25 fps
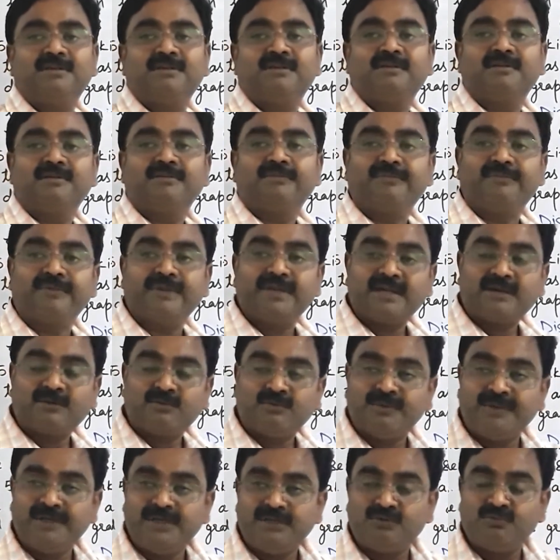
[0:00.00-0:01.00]
we are
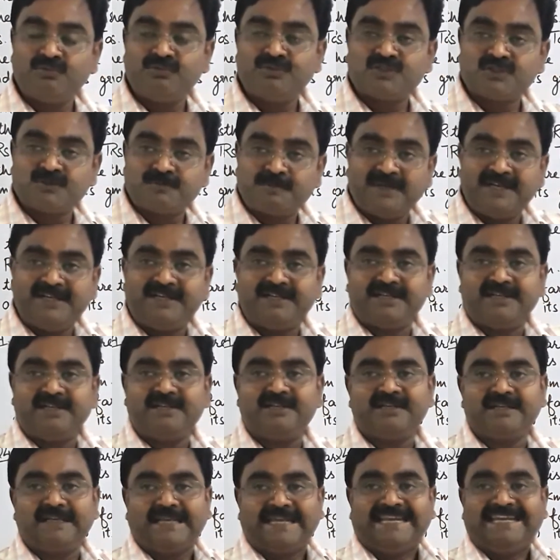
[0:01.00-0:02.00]
going to split
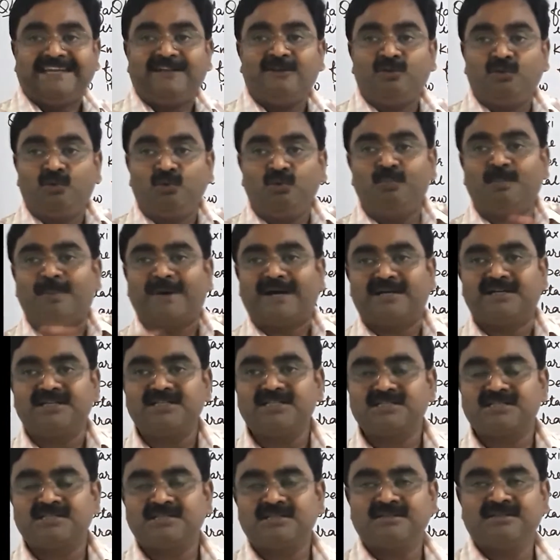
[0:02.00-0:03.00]
it in two
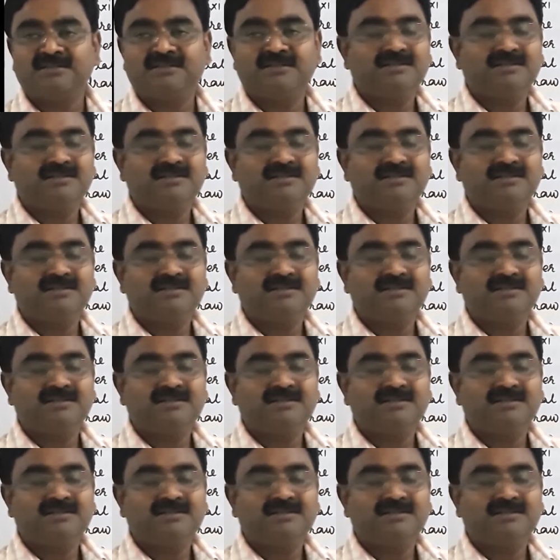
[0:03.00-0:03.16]
parts